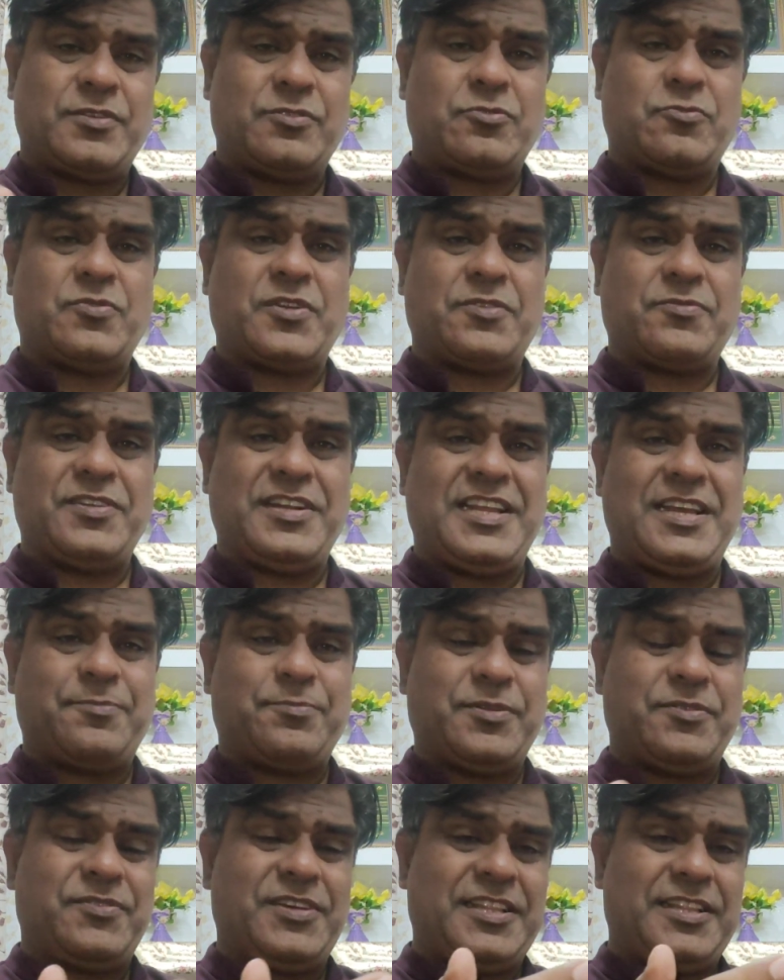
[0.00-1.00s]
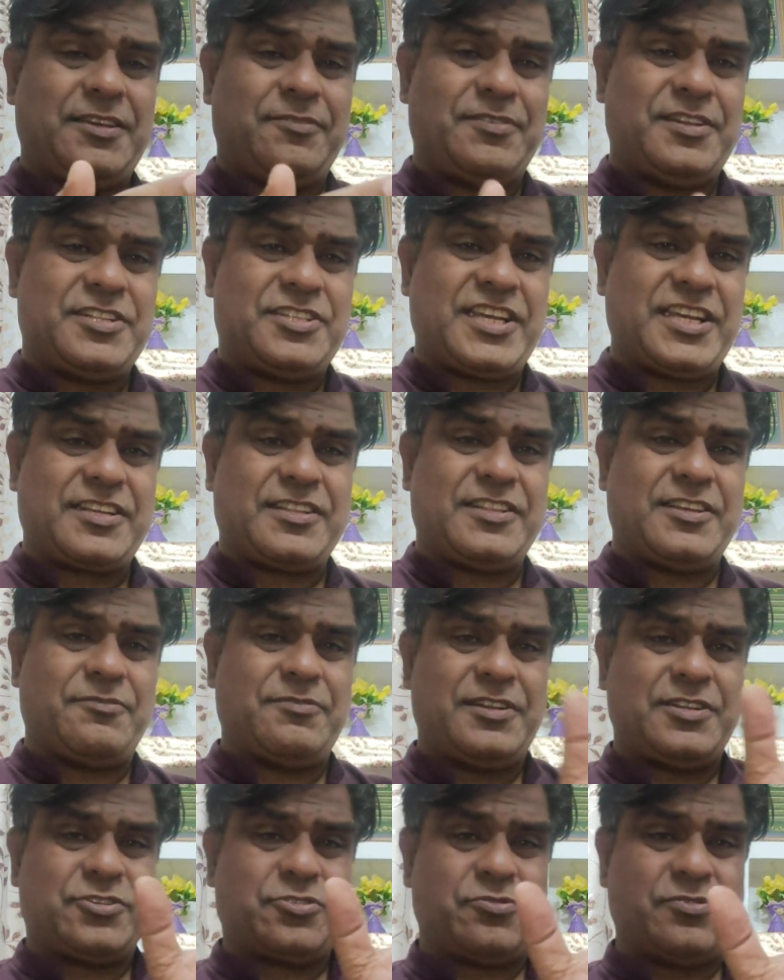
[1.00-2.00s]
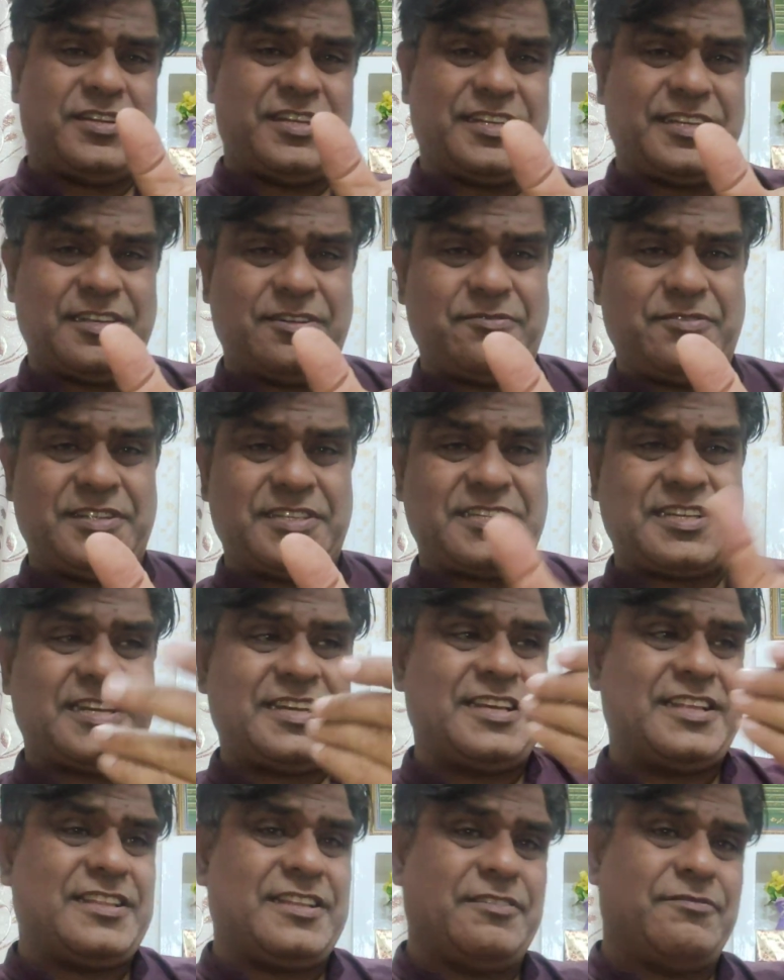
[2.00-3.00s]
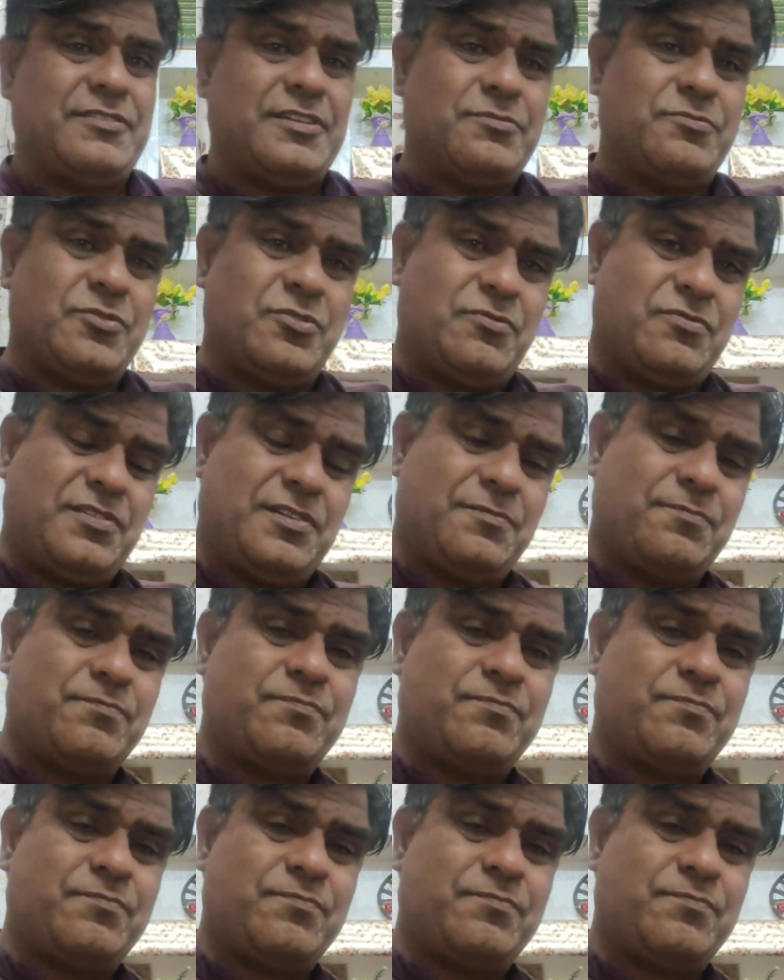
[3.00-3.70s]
So what will happen when they will check? They will show legal visa and they will move.